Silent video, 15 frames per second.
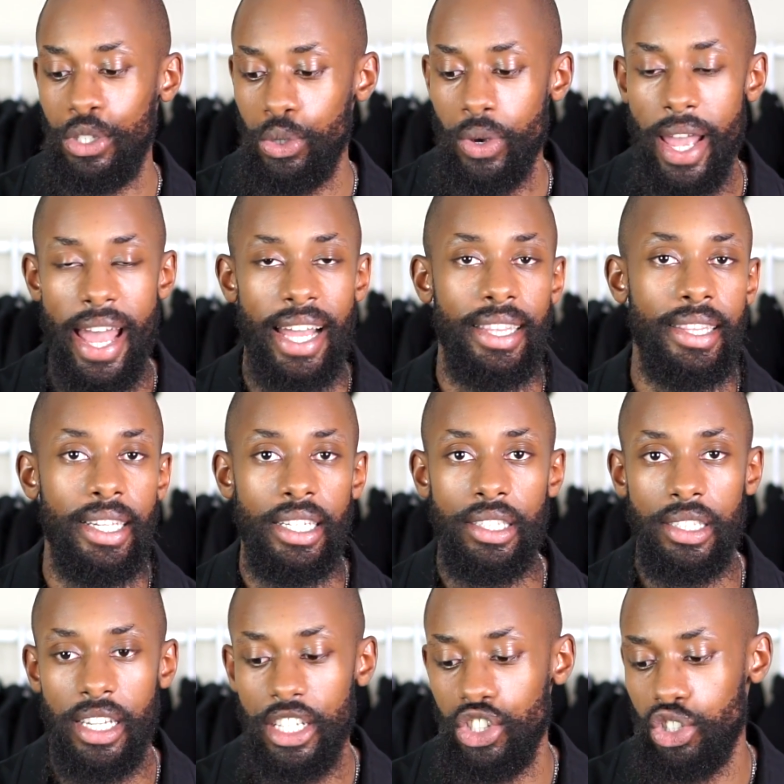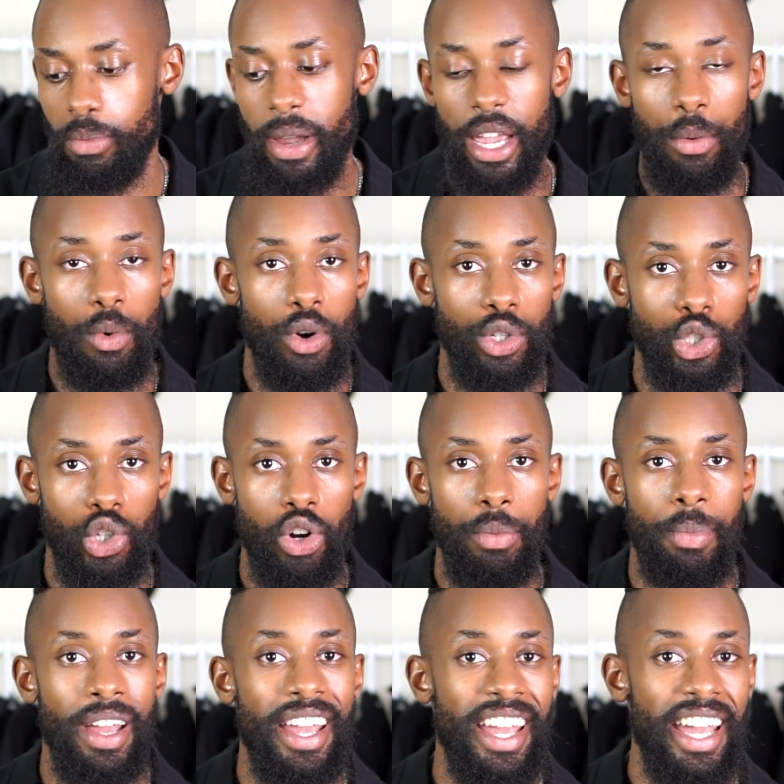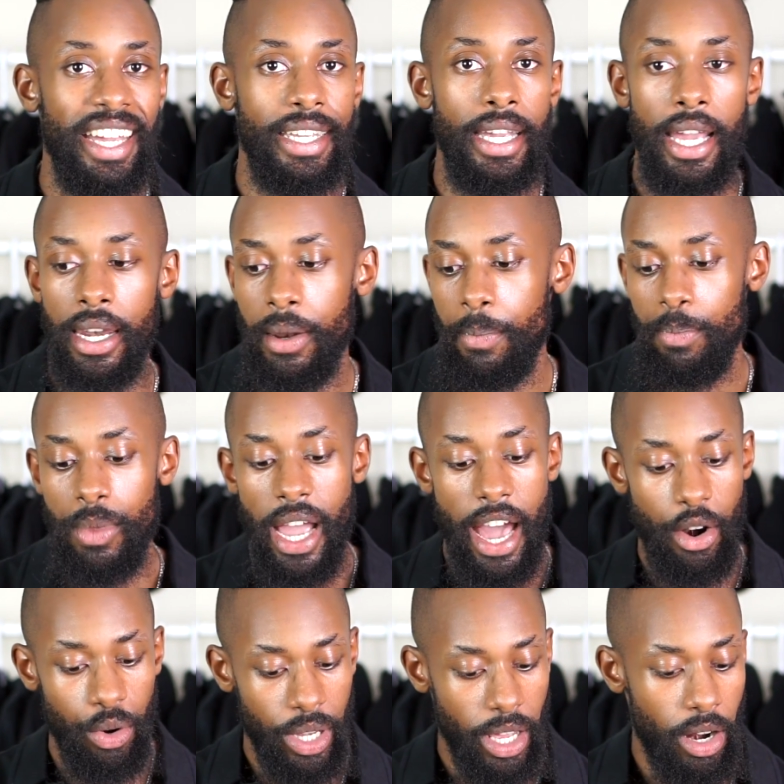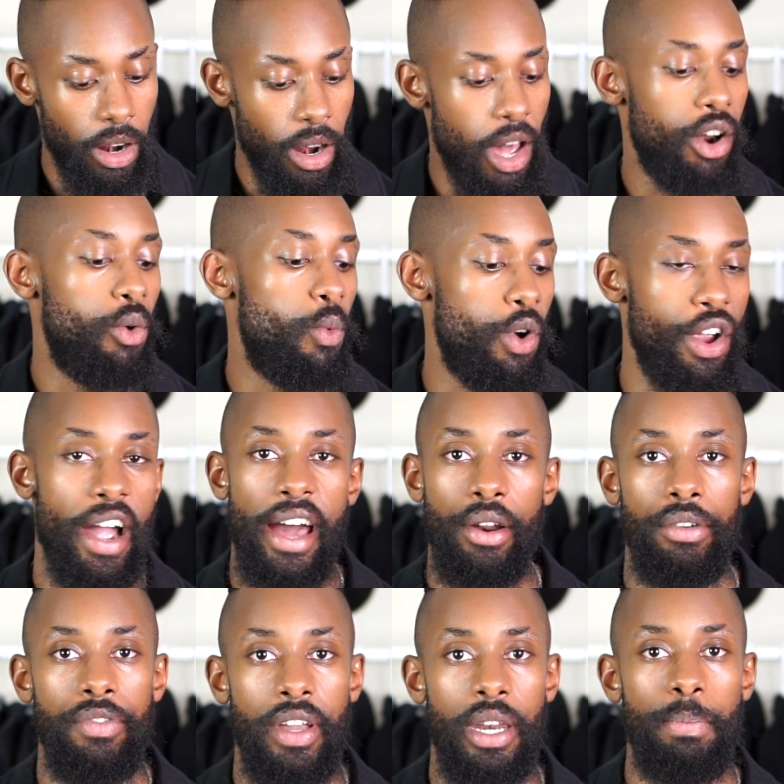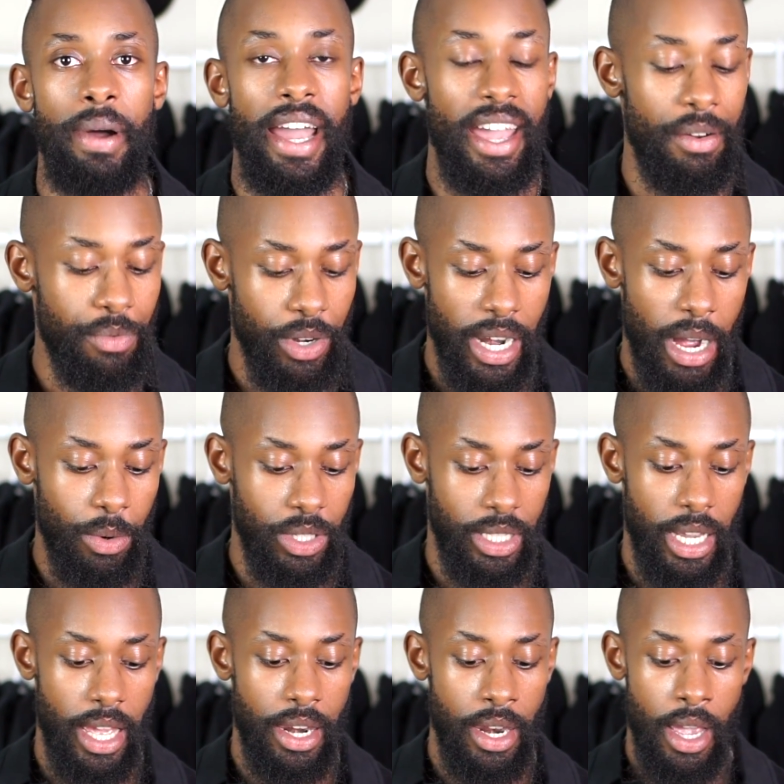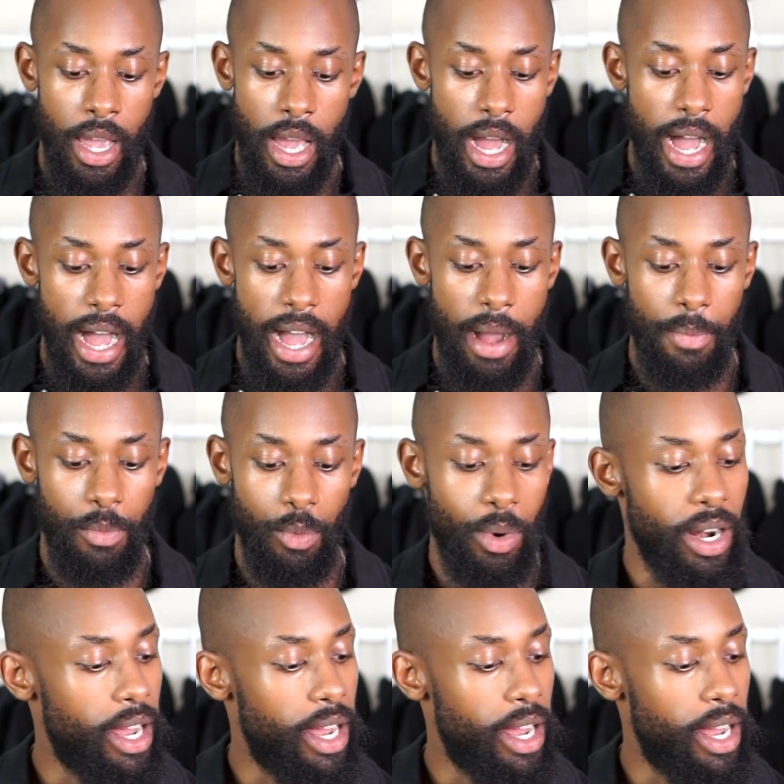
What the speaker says: to add this into my wardrobe. Again, I don't get a lot of wear out of it, but every now and then when